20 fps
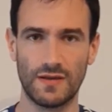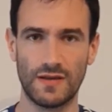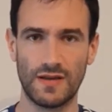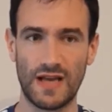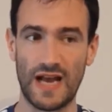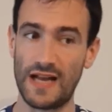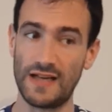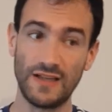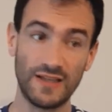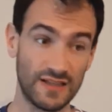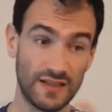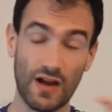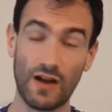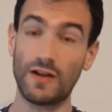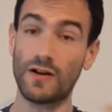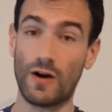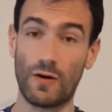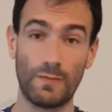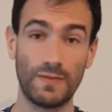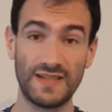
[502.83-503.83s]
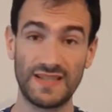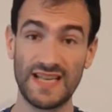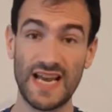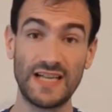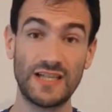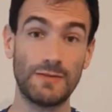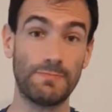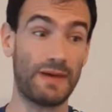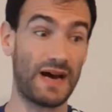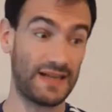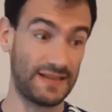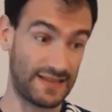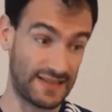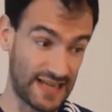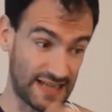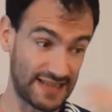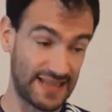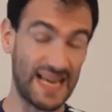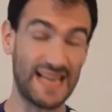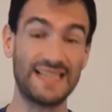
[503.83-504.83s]
And the start of compensation patterns
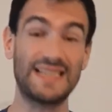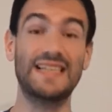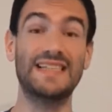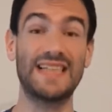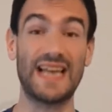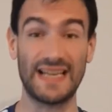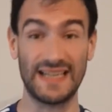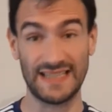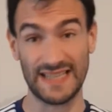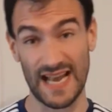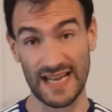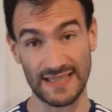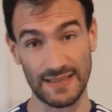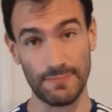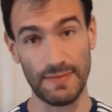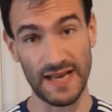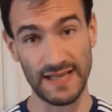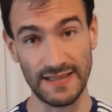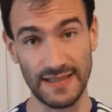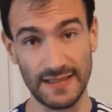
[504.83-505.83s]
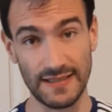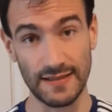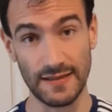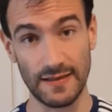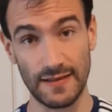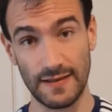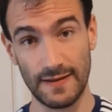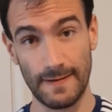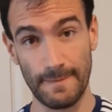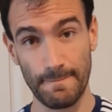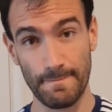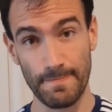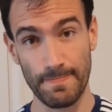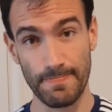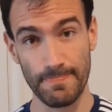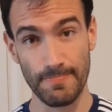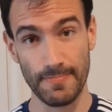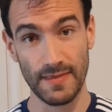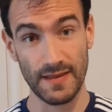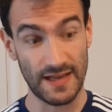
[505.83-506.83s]
just gets exacerbated.
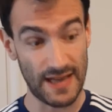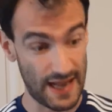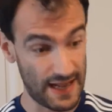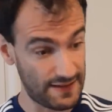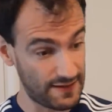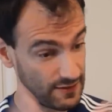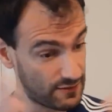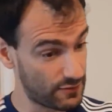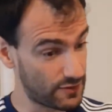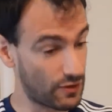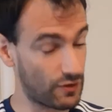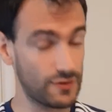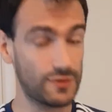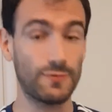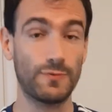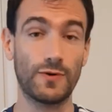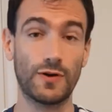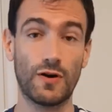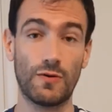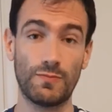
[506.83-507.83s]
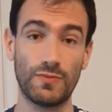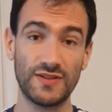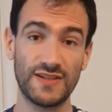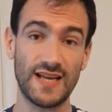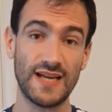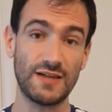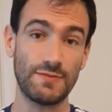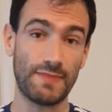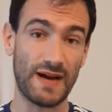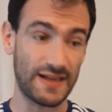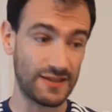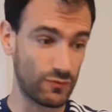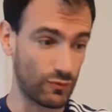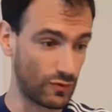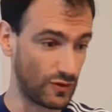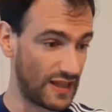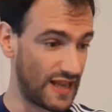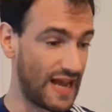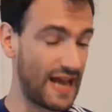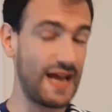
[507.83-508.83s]
And the compensation patterns
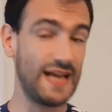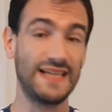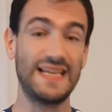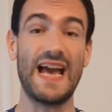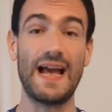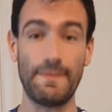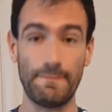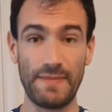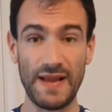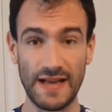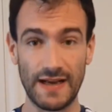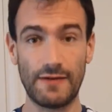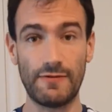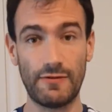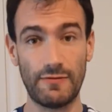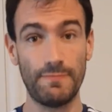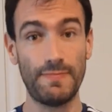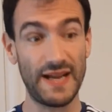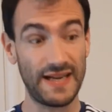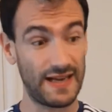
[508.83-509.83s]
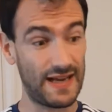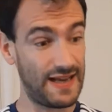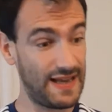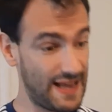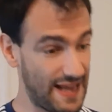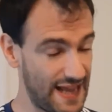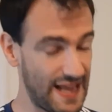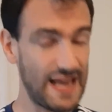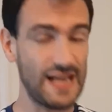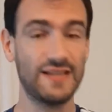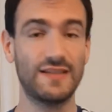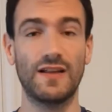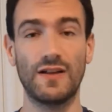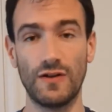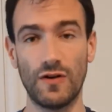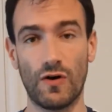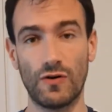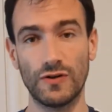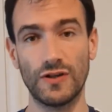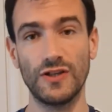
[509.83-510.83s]
will get bigger and bigger the
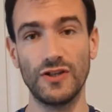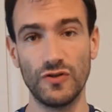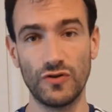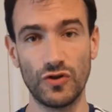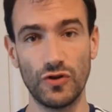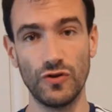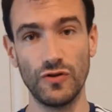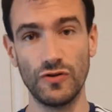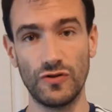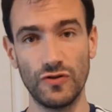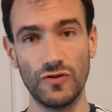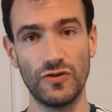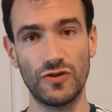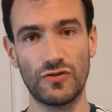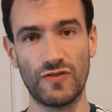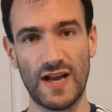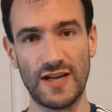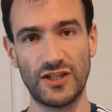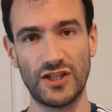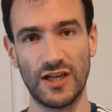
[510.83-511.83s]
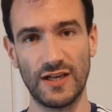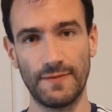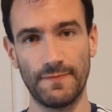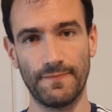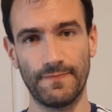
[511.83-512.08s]
longer you do stretching.